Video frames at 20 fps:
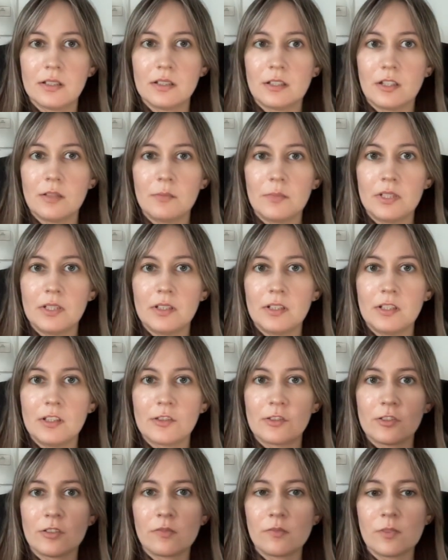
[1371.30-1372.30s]
I mean,
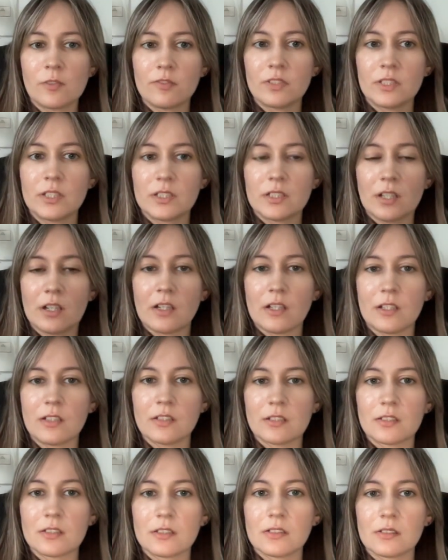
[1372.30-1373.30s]
in terms of
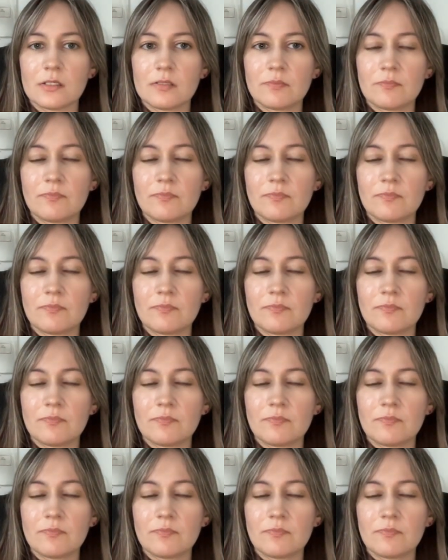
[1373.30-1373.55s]
designs,